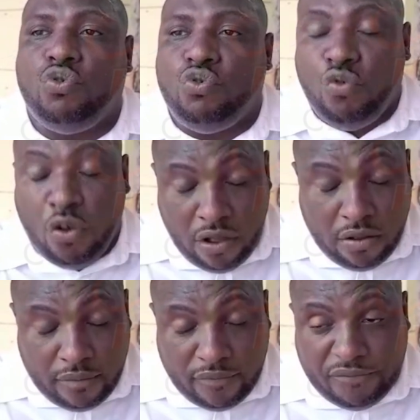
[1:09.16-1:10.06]
who
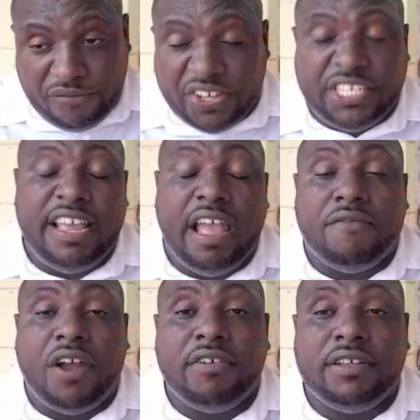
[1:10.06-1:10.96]
visit the
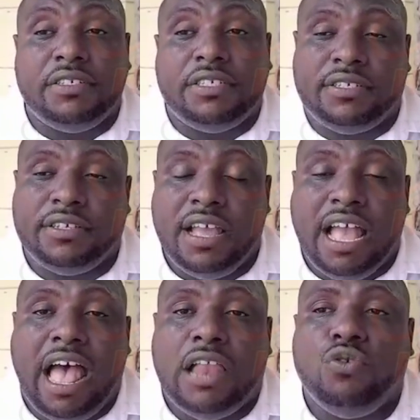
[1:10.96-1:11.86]
environs
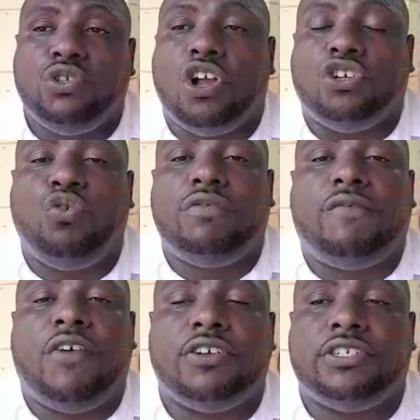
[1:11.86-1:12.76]
and lose control of the
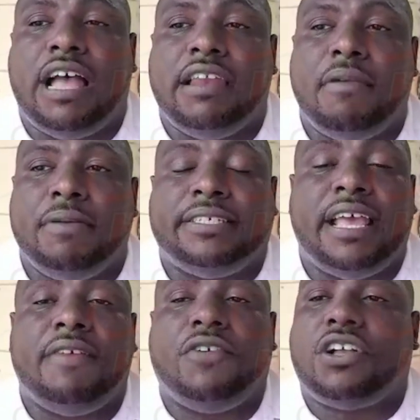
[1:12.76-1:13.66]
fires that they may be
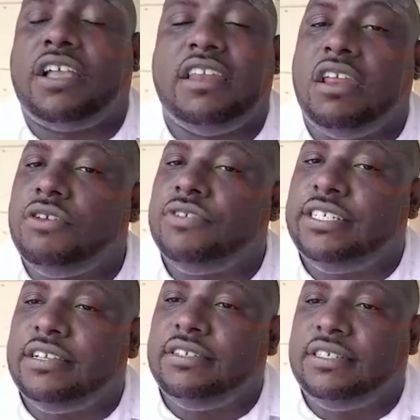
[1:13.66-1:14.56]
setting for cooking and other
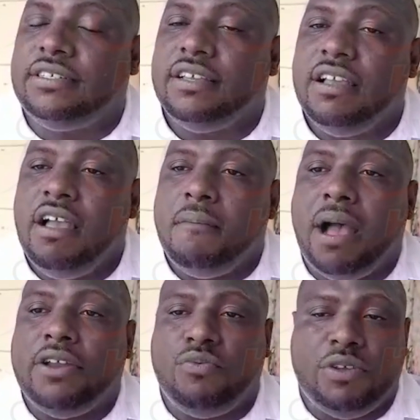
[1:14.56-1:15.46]
reasons. But
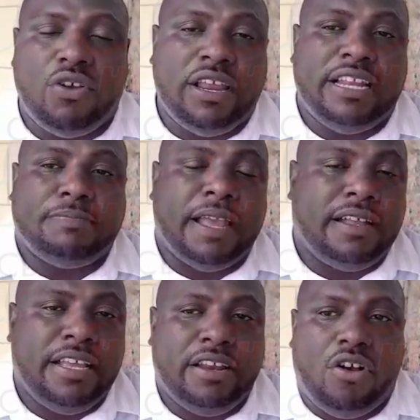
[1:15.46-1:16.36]
I do not like to
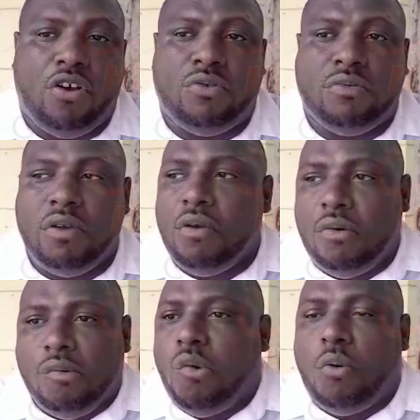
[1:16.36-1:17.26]
speculate on
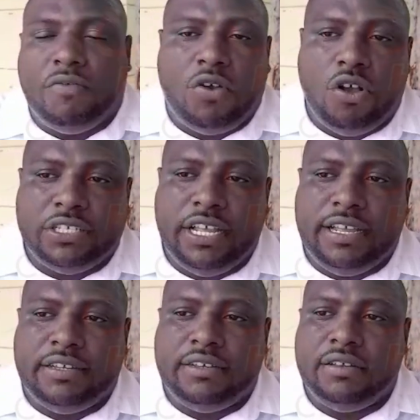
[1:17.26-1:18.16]
what would have caused it.
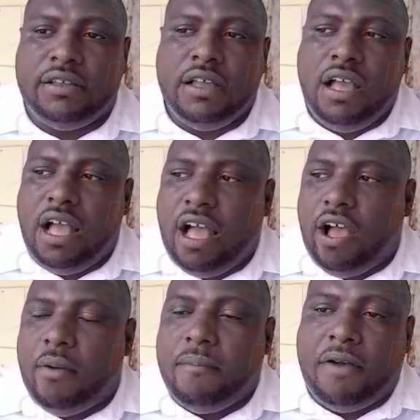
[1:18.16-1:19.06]

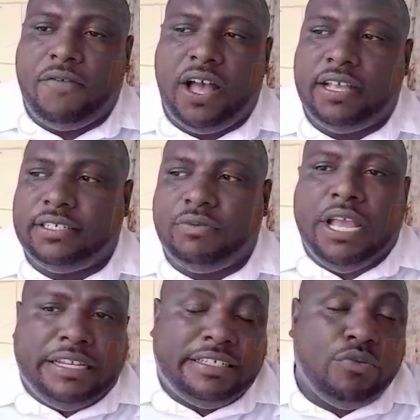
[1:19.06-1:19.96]
But for us,
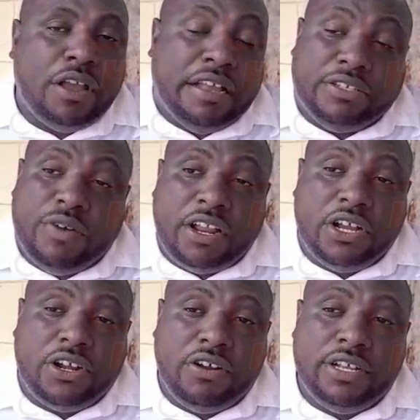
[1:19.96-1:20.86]
it's just it's a regular
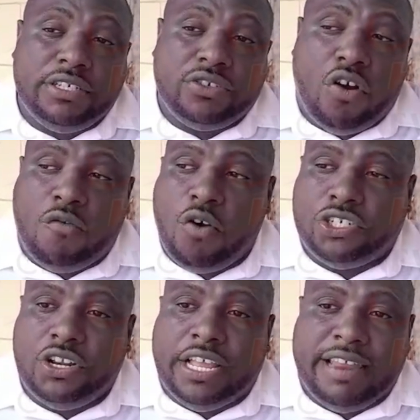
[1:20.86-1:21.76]
occurrence.
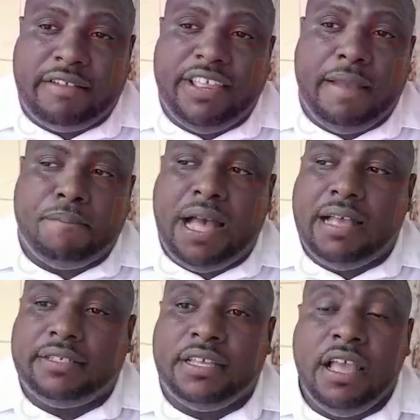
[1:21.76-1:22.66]
Unfortunately, it negatively
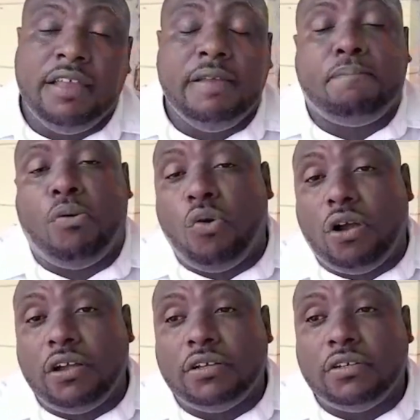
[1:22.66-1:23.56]
impacts the poor